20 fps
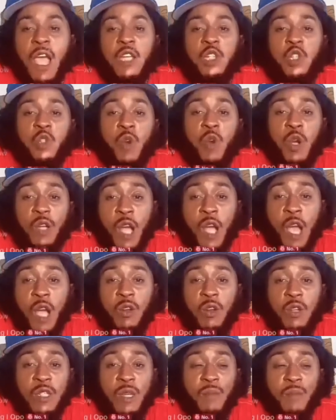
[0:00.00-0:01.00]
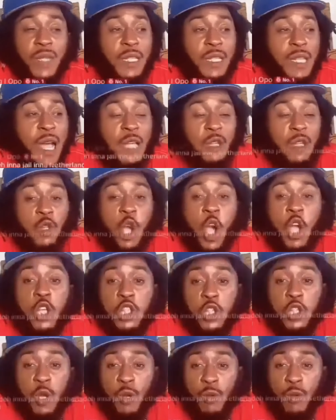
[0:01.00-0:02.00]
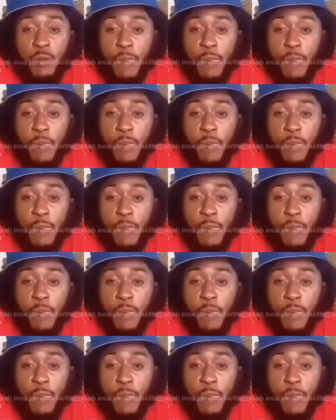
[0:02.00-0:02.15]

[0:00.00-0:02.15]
Then show cargo say me can't touch